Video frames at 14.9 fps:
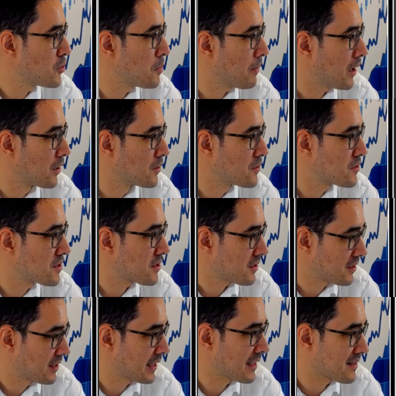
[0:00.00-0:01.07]
post
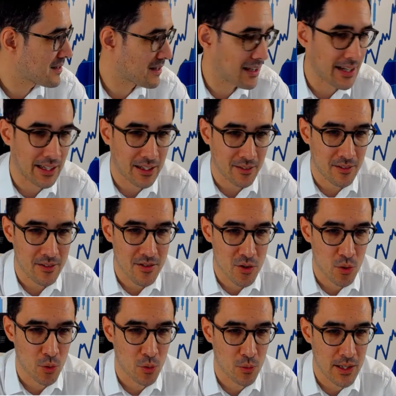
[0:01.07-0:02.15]
things like
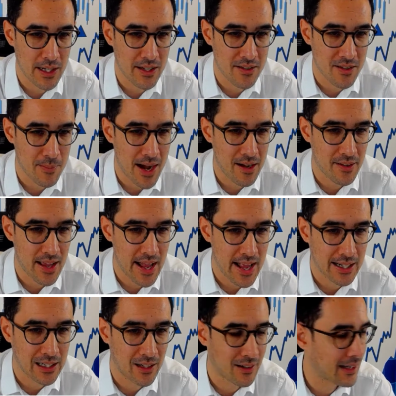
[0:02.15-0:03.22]
stories about the
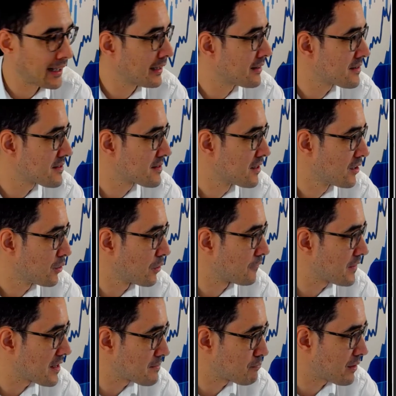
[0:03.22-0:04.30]
headlines, or if
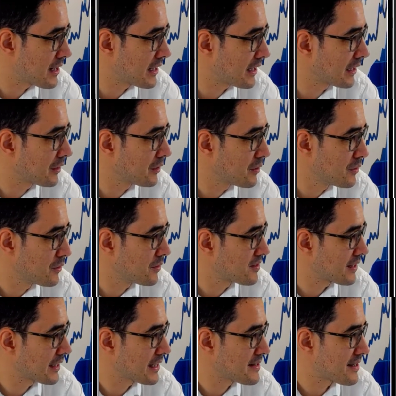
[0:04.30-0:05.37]
there's breaking news,
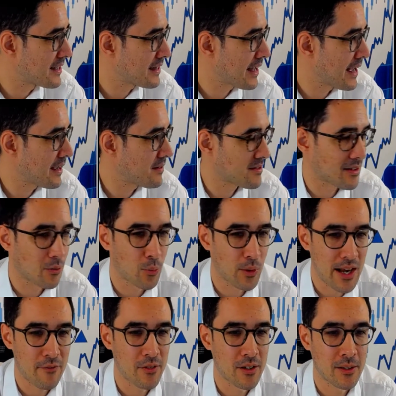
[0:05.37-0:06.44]
things like that. So
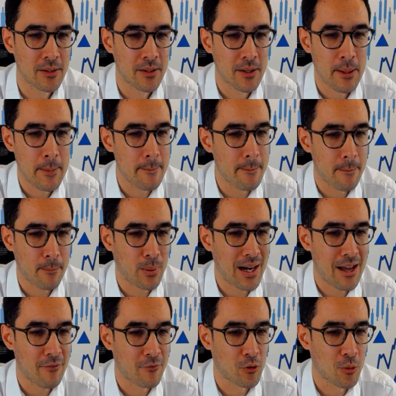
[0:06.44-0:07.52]
whatever
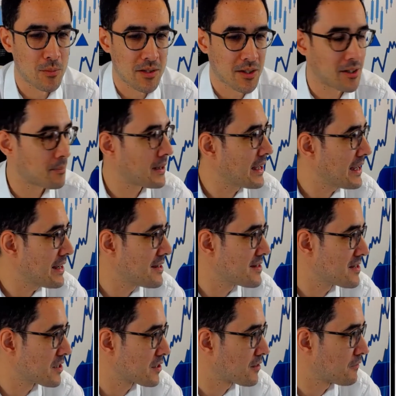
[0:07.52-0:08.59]
platform is going to be
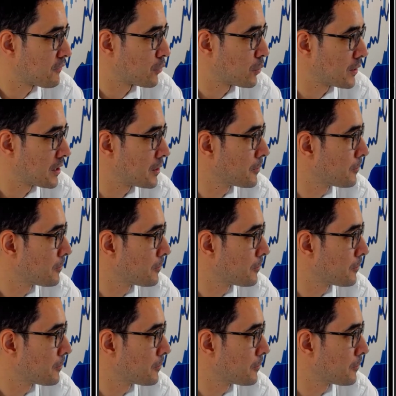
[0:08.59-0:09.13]
easiest for you.